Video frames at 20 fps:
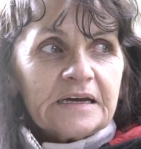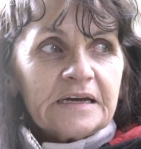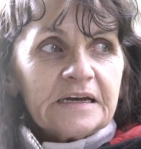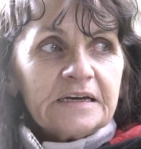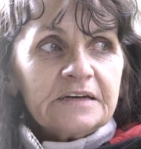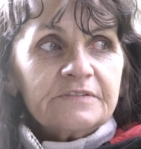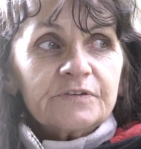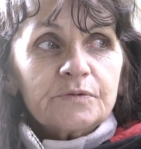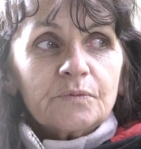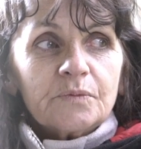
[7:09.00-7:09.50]

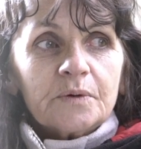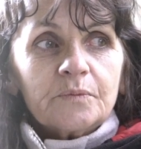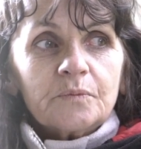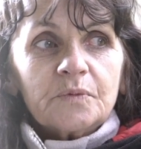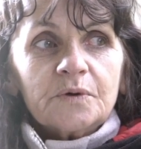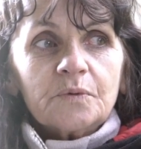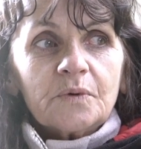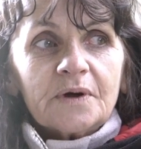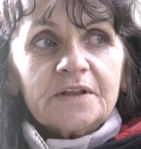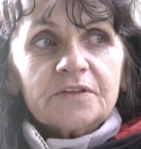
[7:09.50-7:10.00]
Even when
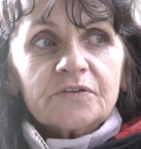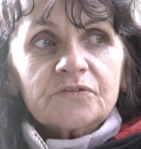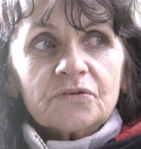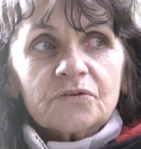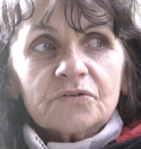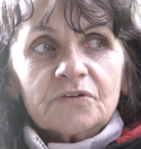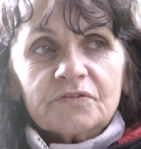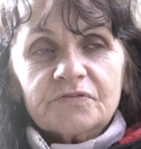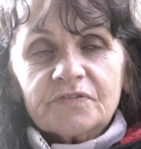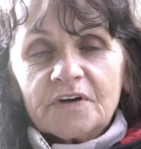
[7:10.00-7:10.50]
we went
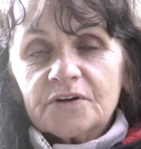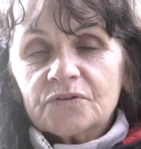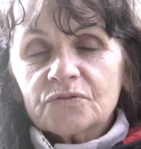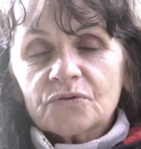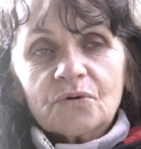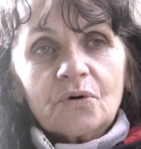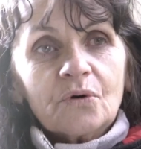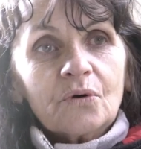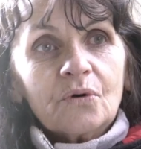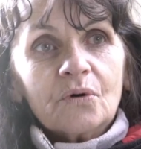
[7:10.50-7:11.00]
through the
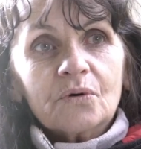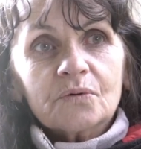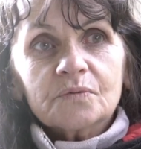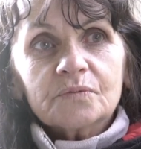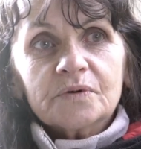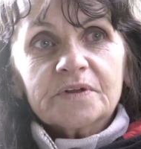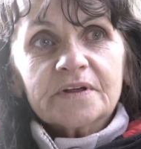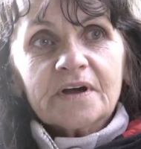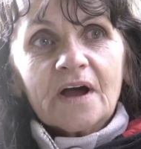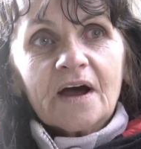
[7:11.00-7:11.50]
federal court
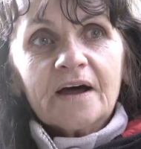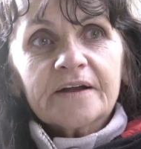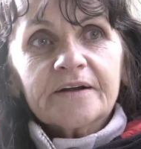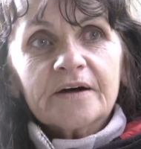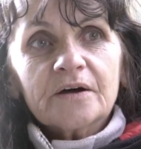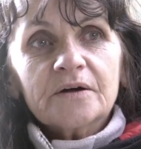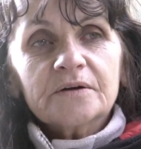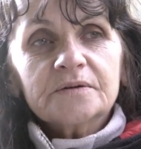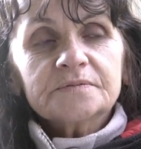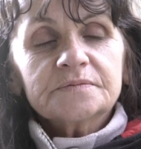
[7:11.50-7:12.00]
with Karno,
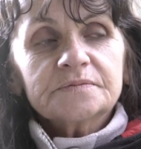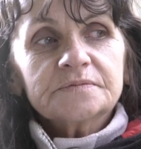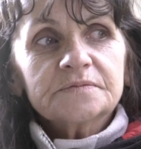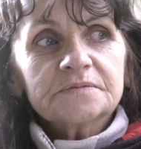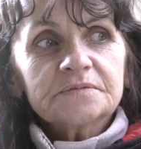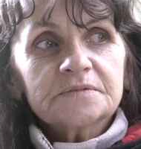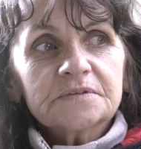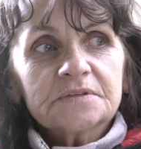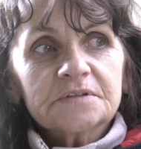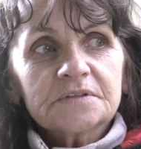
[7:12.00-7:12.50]

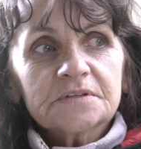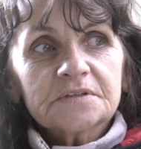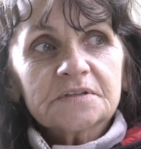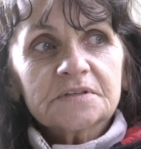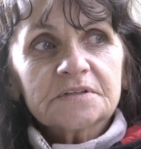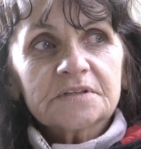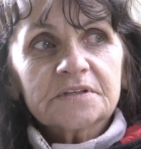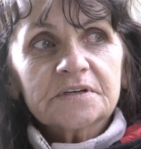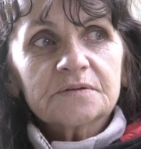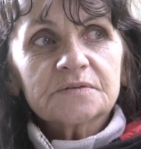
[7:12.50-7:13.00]

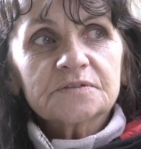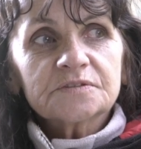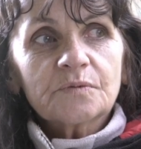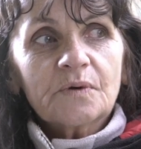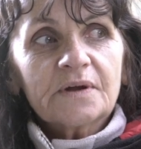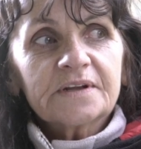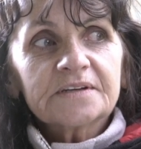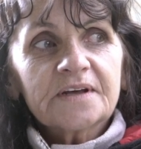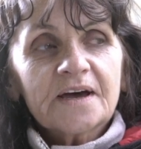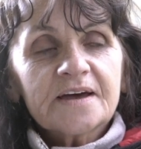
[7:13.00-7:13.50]
there was
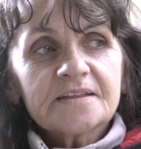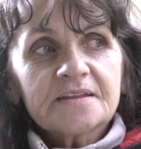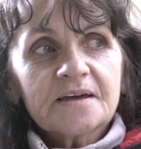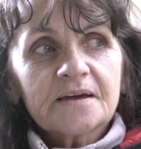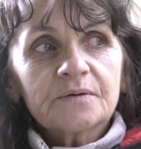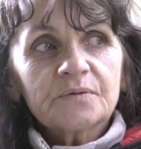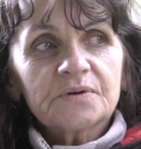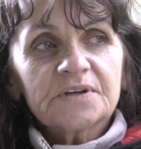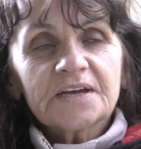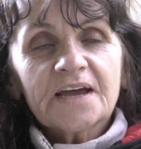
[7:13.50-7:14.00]
one day
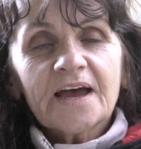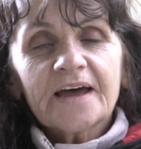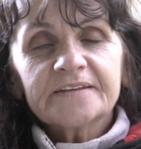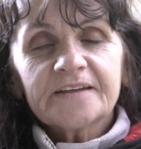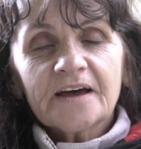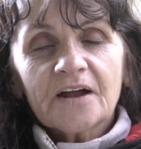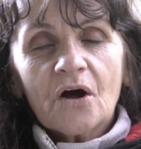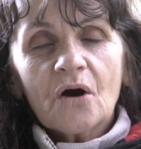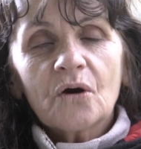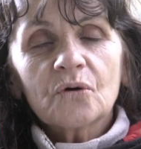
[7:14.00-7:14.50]
there when he had
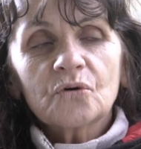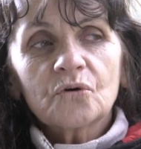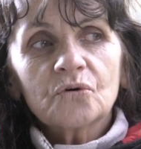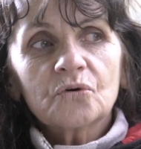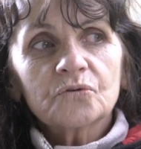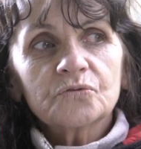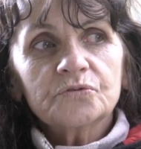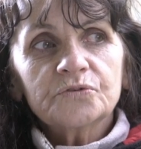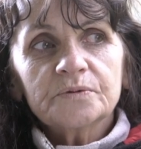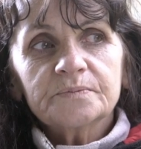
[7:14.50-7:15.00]
the whole
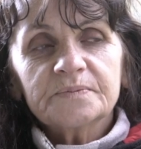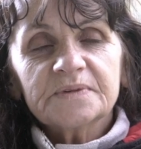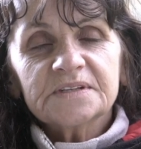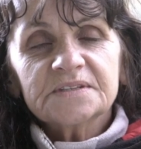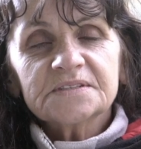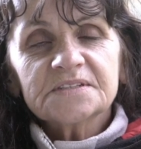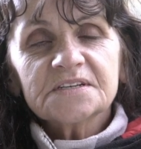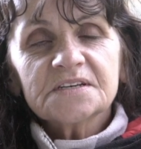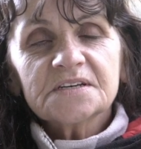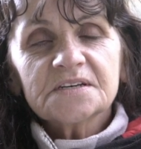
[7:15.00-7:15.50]
courtroom in
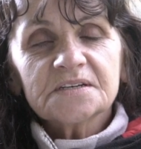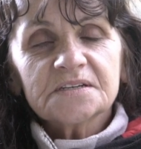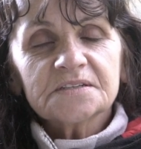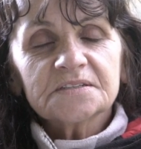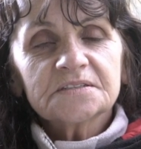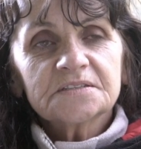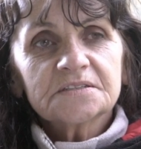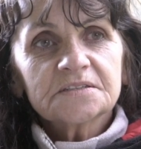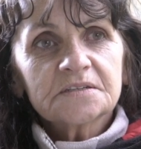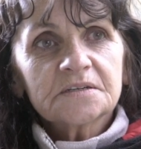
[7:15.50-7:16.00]

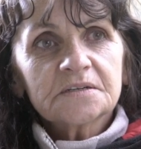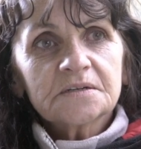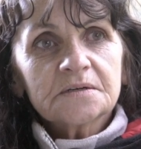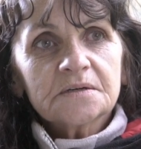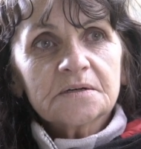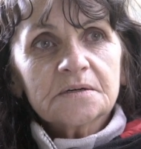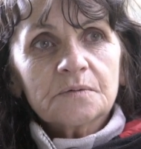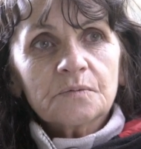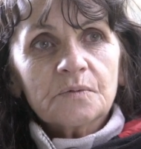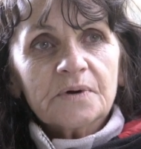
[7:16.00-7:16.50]
tears,
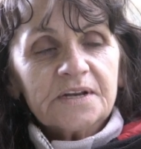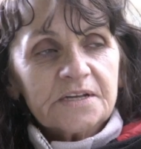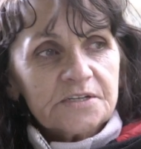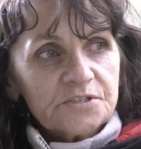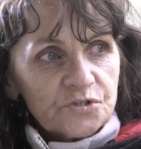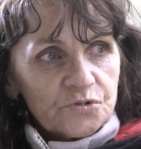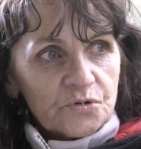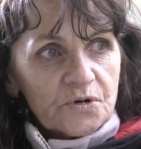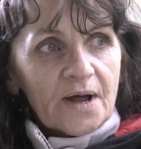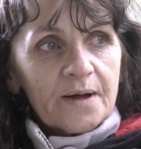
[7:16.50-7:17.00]
when he
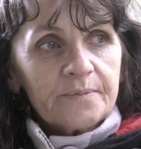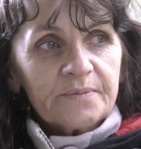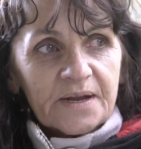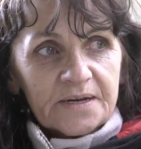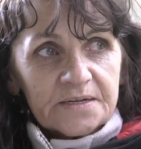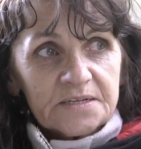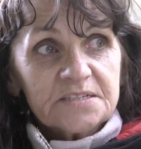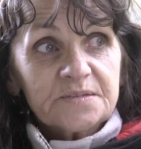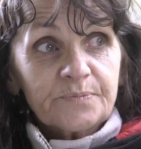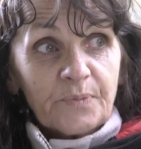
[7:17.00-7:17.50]
stood up
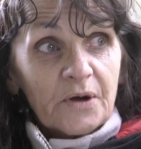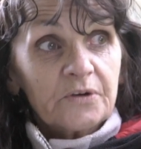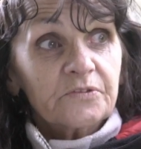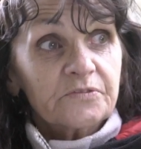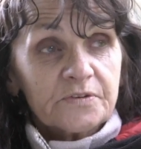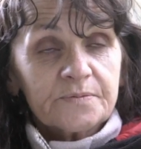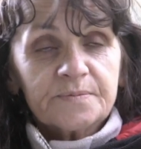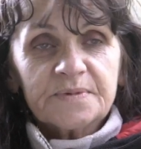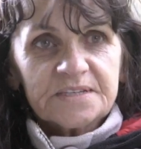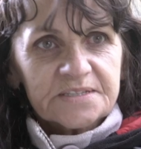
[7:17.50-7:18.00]
and he spoke
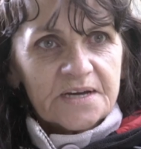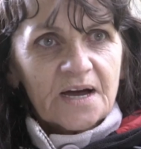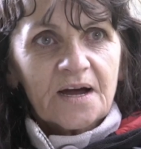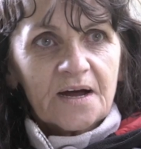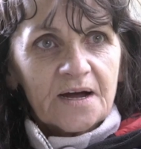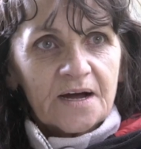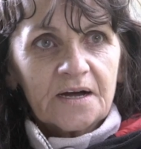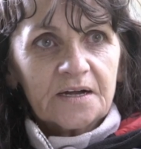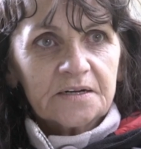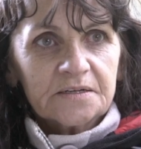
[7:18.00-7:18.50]
from his
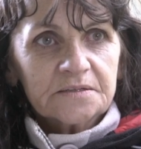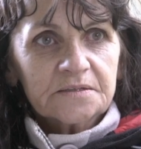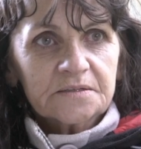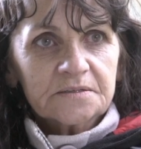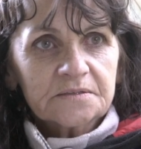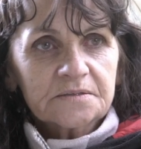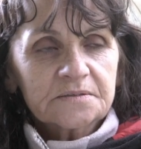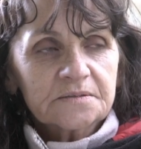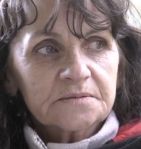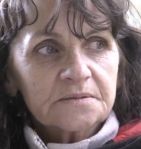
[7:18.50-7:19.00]
heart
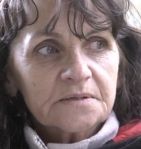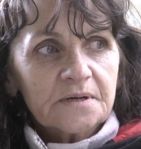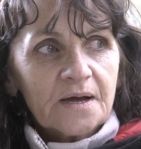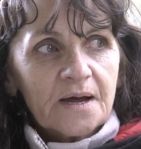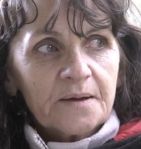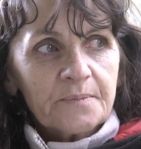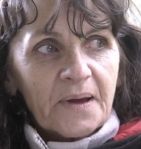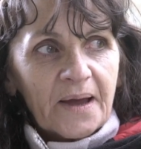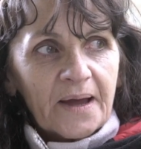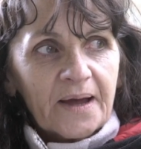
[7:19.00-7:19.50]

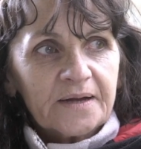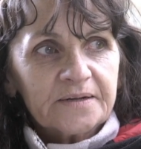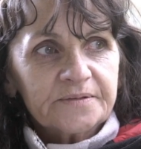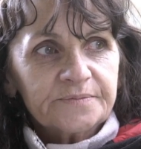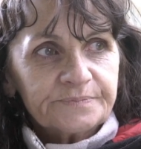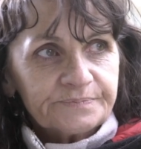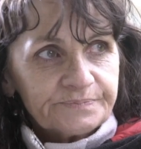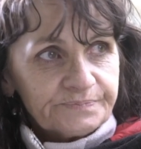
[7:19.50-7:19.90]
about